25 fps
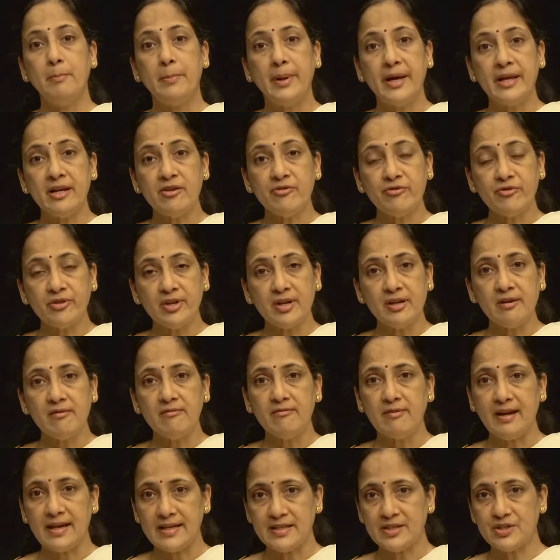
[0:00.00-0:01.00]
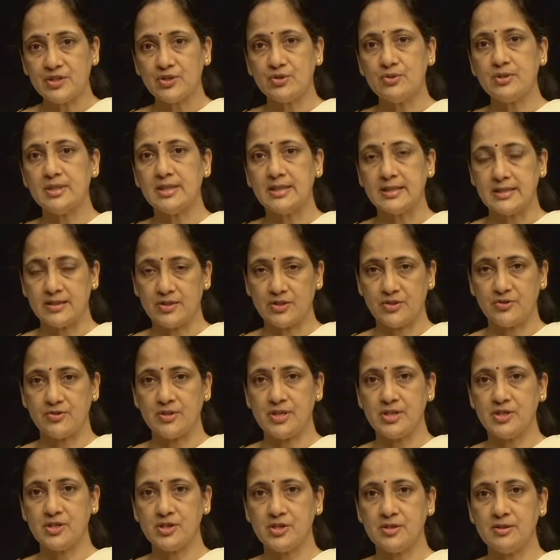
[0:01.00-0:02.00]
peripheral
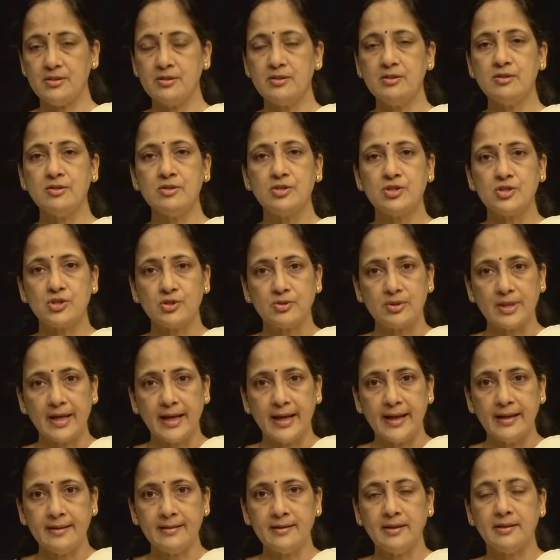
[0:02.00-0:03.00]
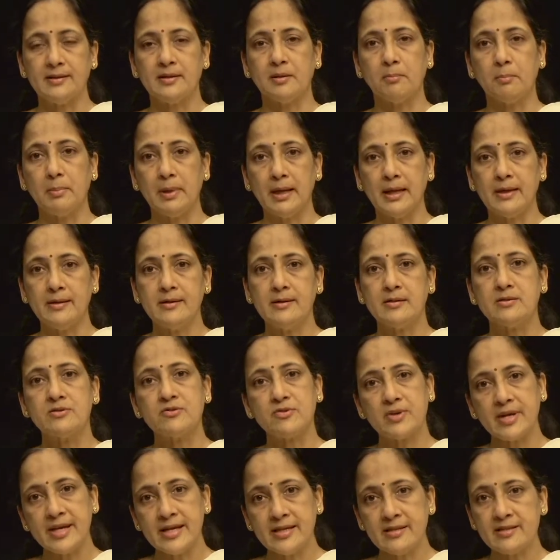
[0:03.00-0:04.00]
vasoconstriction so that the blood
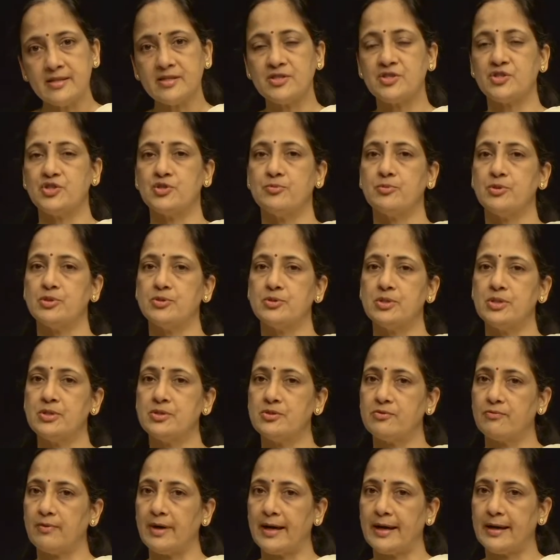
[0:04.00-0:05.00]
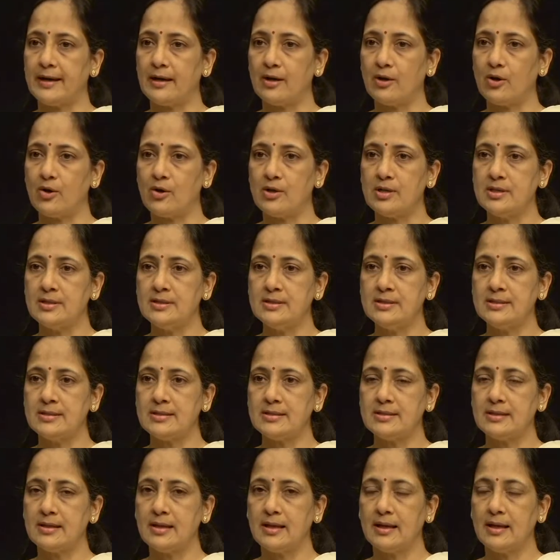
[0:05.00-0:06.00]
is redistributed to vital
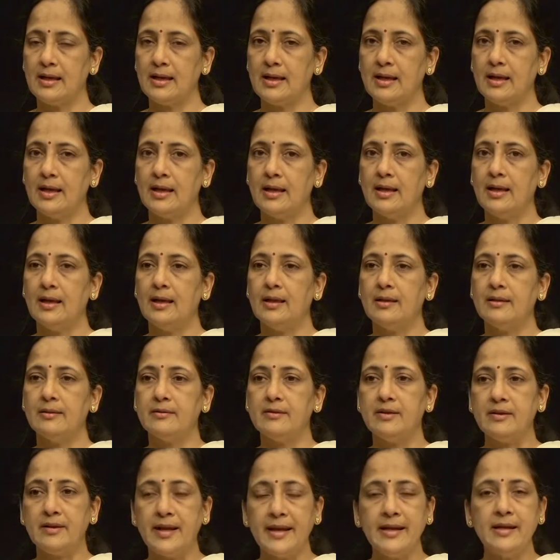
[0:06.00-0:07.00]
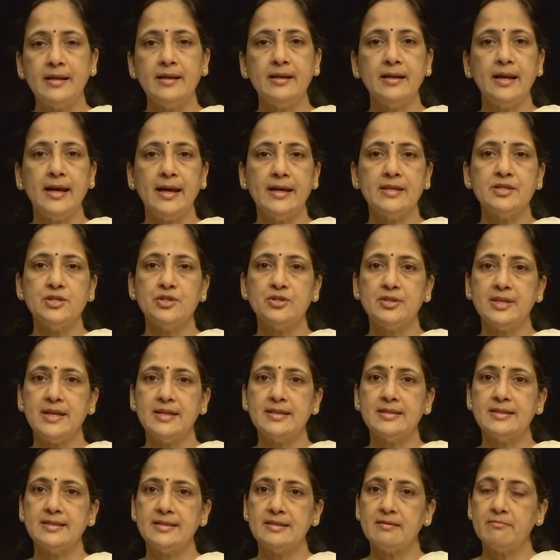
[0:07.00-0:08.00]
organs, The
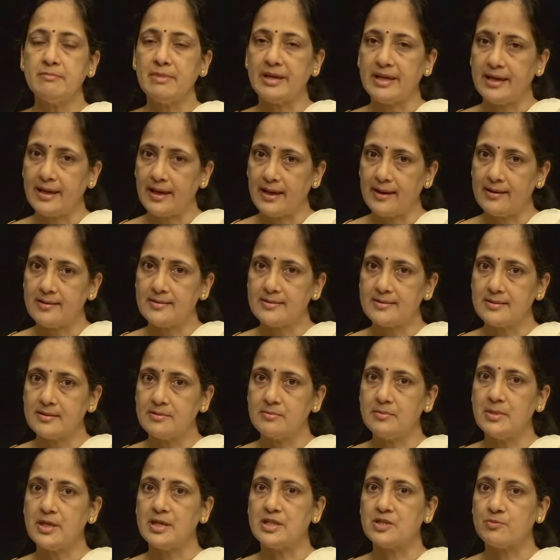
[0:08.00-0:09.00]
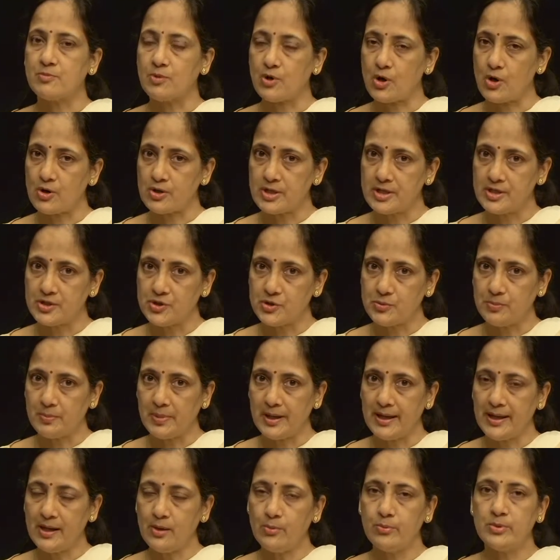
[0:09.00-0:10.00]
renin-angiotensin mechanism is brought into
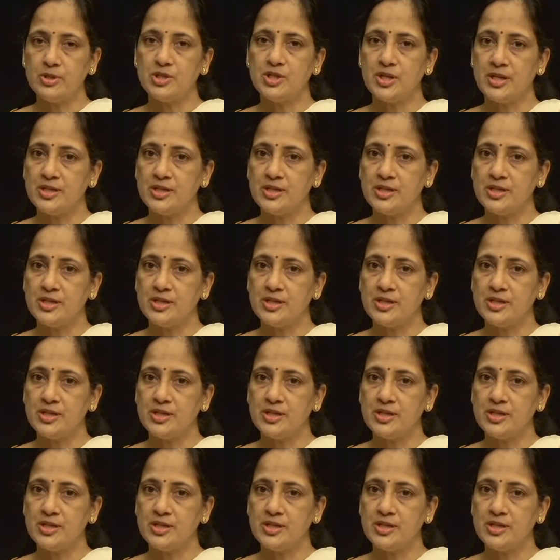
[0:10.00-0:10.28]
play, which